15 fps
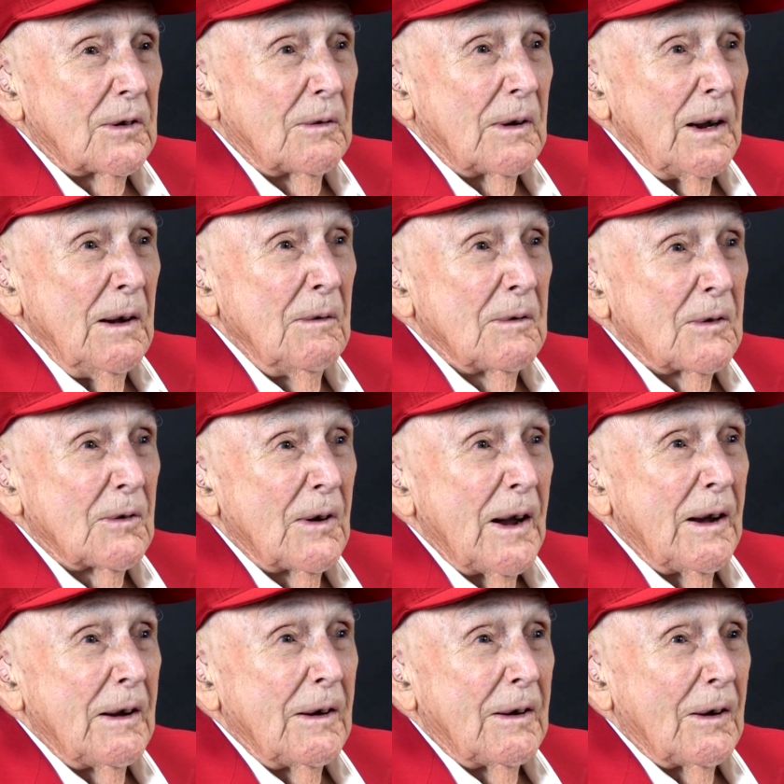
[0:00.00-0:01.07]
so he was
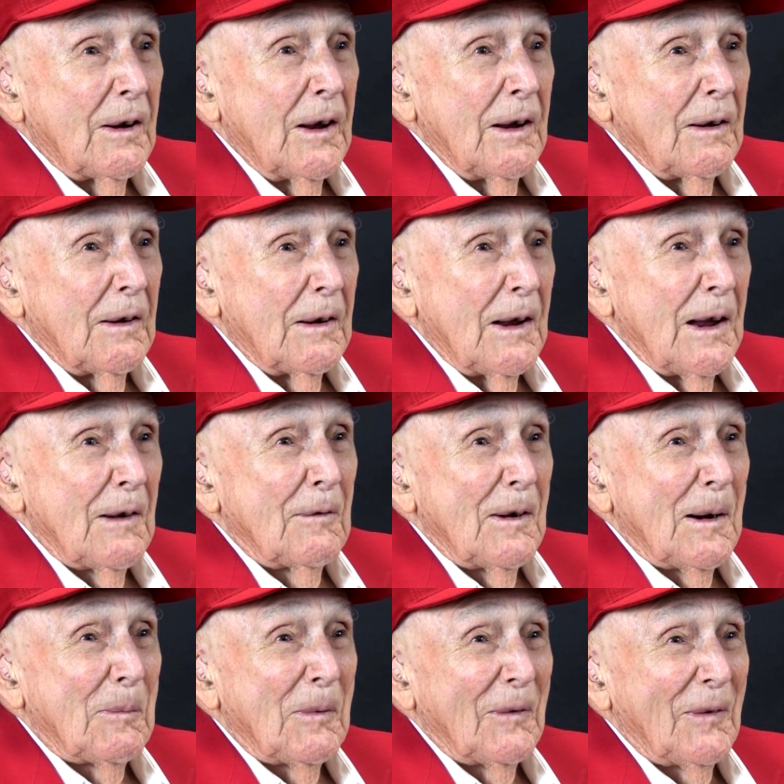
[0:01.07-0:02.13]
ready to give
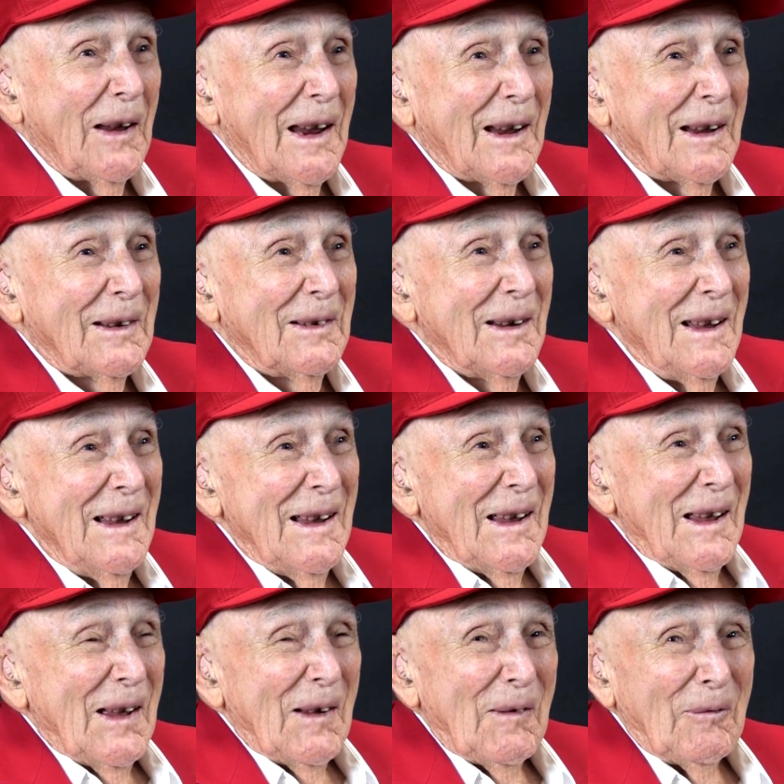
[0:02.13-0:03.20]
up if he could
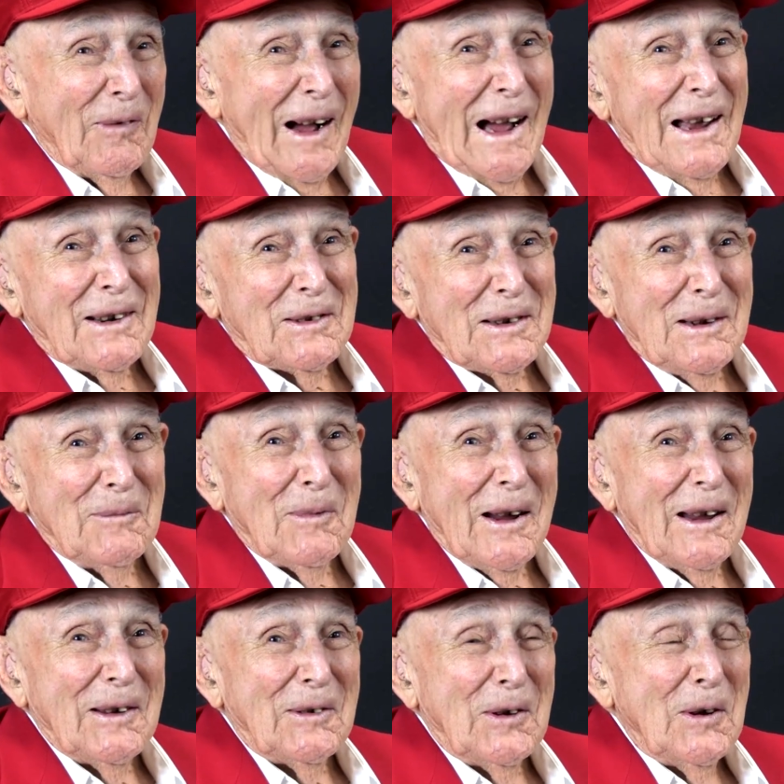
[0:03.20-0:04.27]
find some
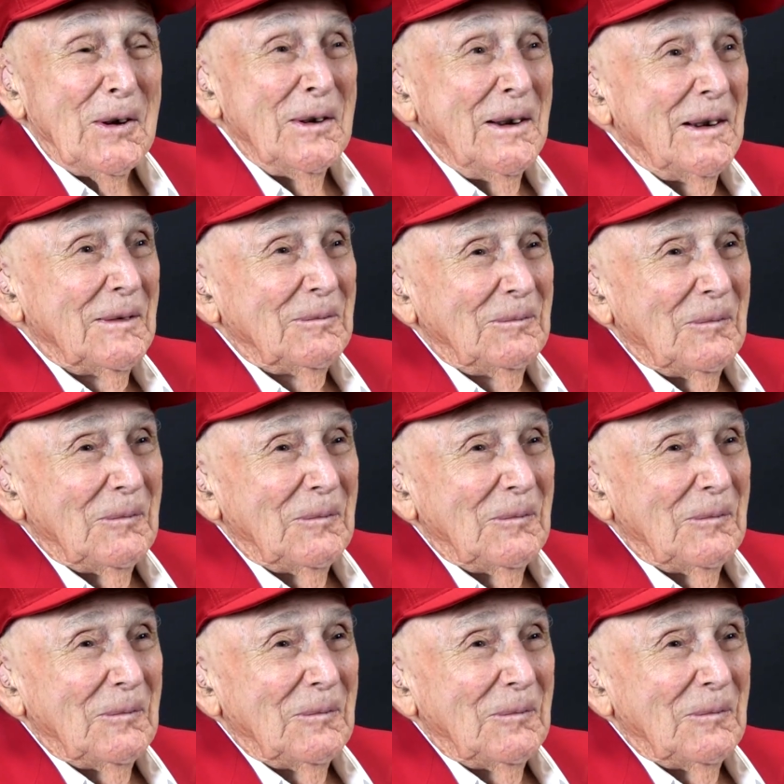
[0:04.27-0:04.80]
way of doing it.